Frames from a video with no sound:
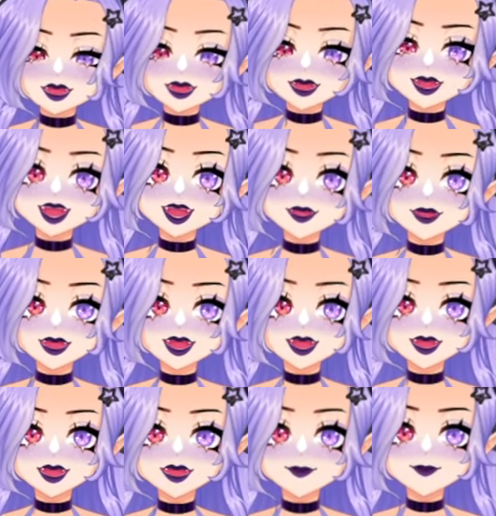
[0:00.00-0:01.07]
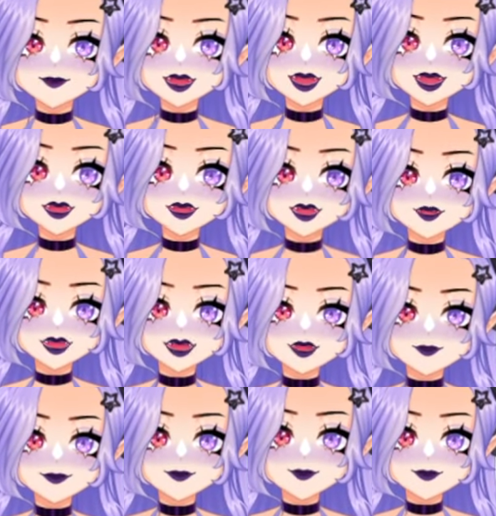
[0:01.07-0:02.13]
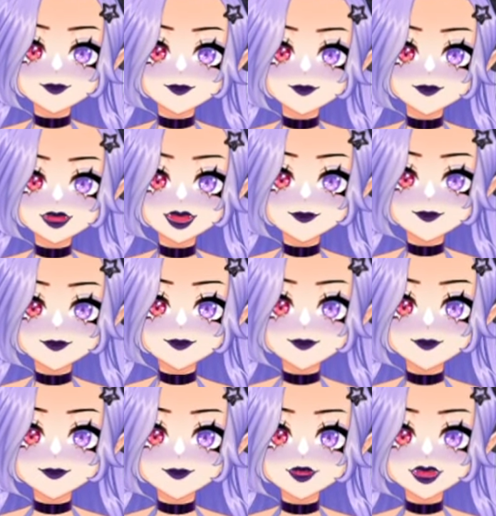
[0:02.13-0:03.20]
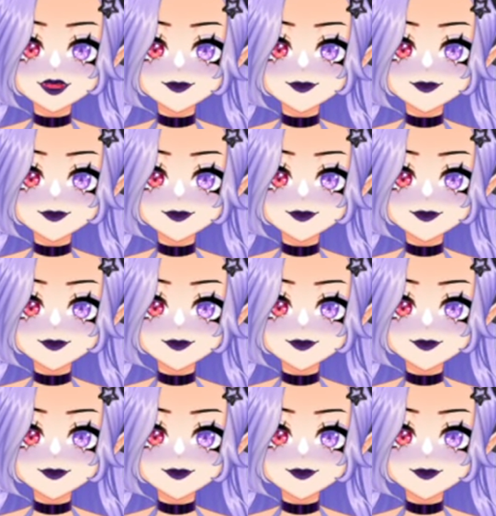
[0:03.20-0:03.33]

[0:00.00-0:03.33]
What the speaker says: Anyway, we get extra attack, which is great. And